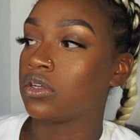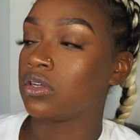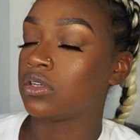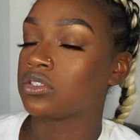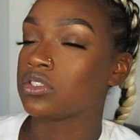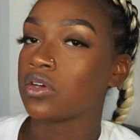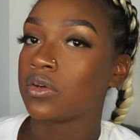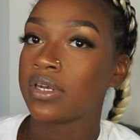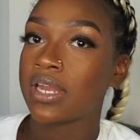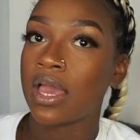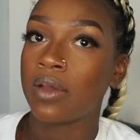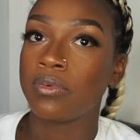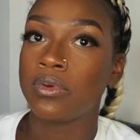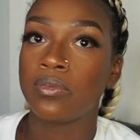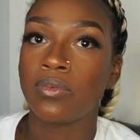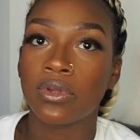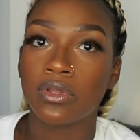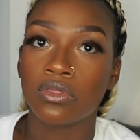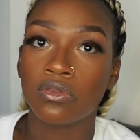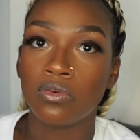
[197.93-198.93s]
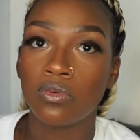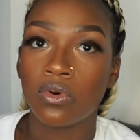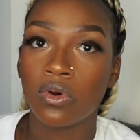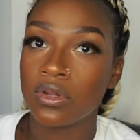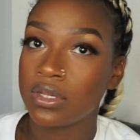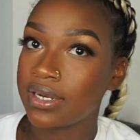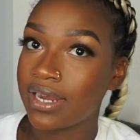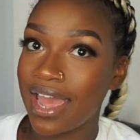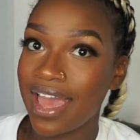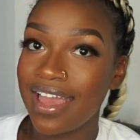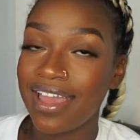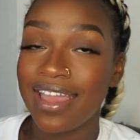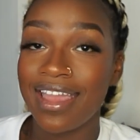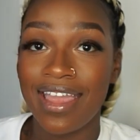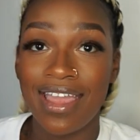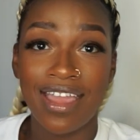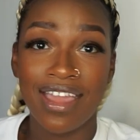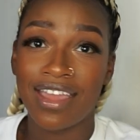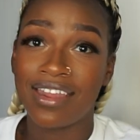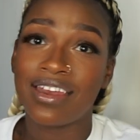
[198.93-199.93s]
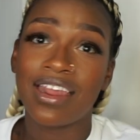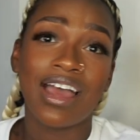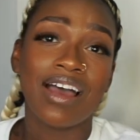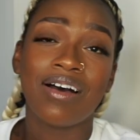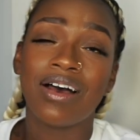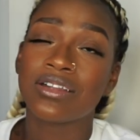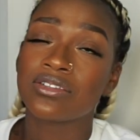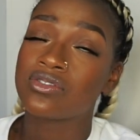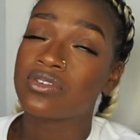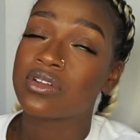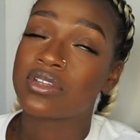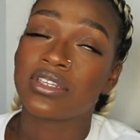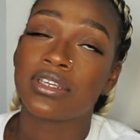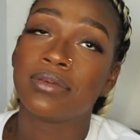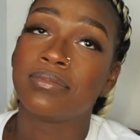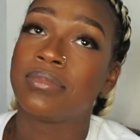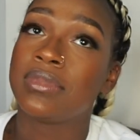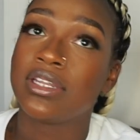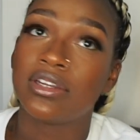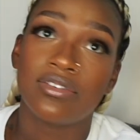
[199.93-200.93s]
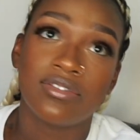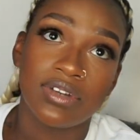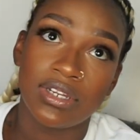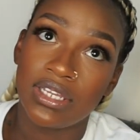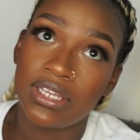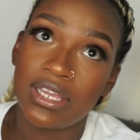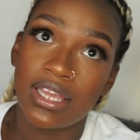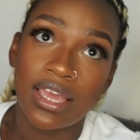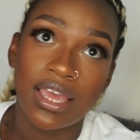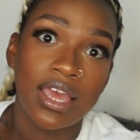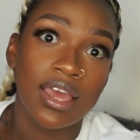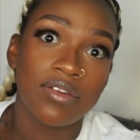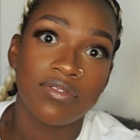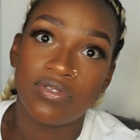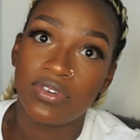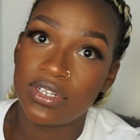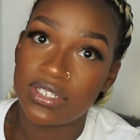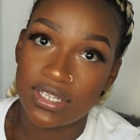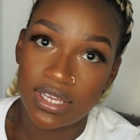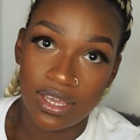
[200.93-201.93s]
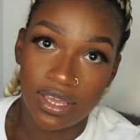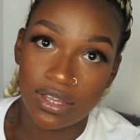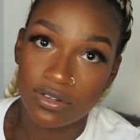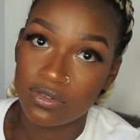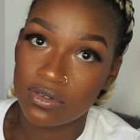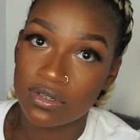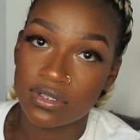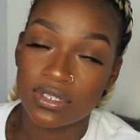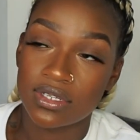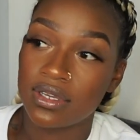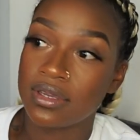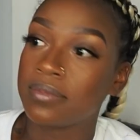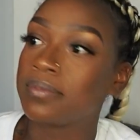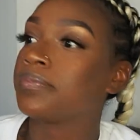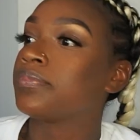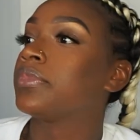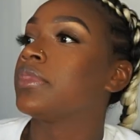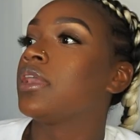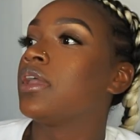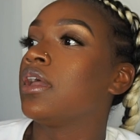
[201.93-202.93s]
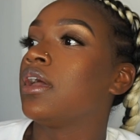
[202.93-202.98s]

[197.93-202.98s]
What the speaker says: So now we went through all of that, and now I talk to him literally every day. I talk to him